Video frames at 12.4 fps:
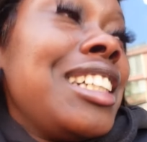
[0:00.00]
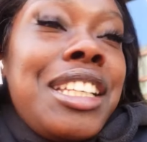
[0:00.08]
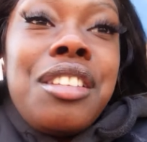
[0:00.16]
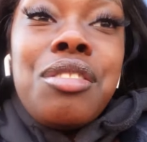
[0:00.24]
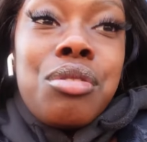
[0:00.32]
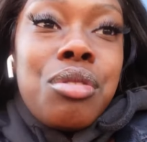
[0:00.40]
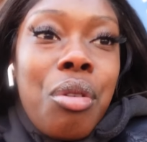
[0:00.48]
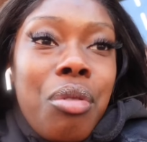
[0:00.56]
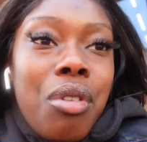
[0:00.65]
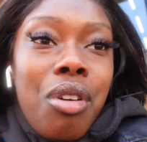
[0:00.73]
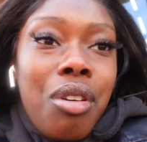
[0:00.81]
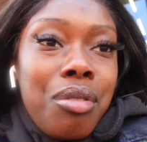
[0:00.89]
And it's so
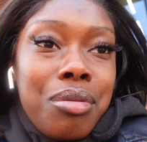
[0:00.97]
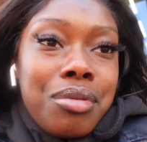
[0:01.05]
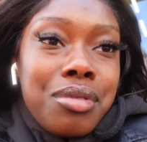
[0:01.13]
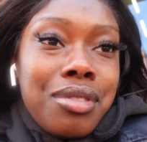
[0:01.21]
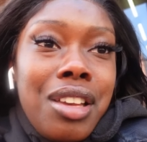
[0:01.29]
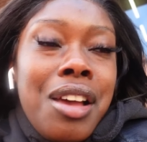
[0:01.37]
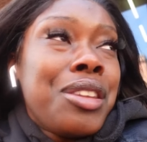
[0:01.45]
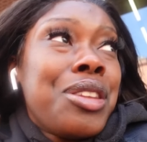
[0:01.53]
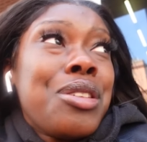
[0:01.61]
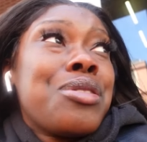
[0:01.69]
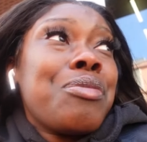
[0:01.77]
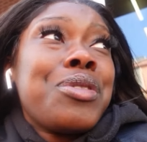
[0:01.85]
cold.
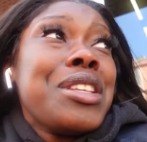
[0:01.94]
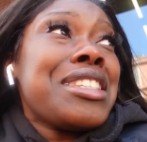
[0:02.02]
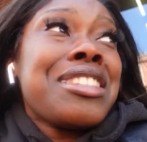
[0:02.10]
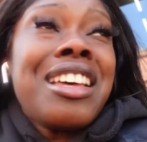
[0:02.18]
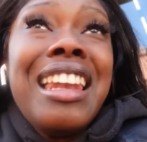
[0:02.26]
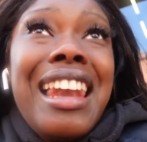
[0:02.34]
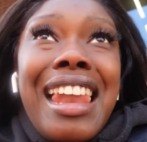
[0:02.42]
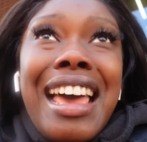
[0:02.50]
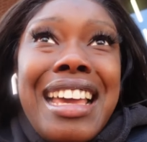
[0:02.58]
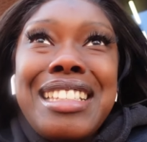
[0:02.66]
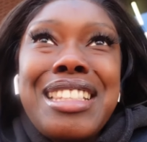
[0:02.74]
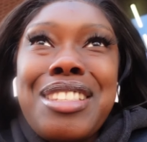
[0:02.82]
This sun
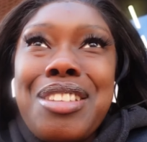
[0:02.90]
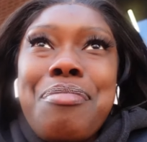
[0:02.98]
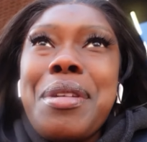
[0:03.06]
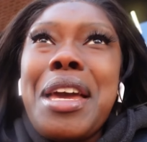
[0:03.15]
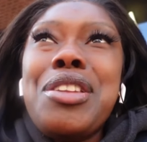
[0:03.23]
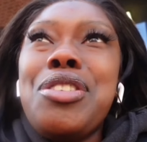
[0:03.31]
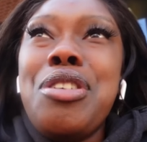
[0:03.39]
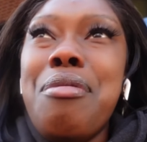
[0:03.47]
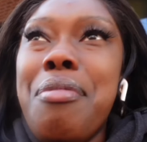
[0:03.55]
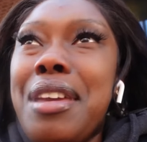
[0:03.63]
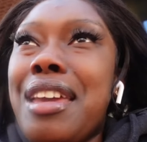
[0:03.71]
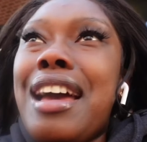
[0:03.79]
lied to me, I knew it.